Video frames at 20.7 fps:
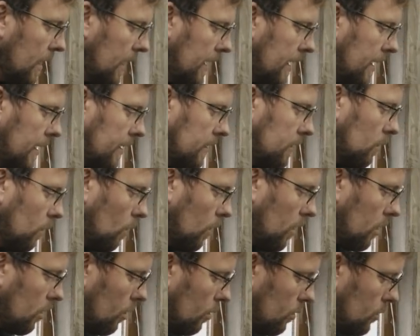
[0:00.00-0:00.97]
and
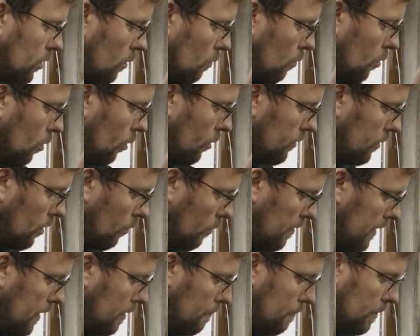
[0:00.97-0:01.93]
we're going to run the
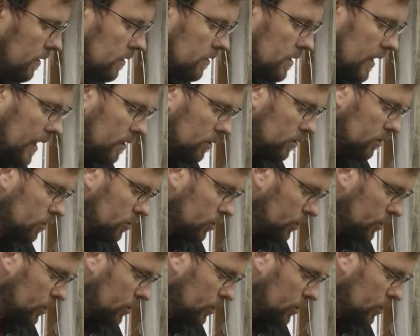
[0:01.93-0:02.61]
ream down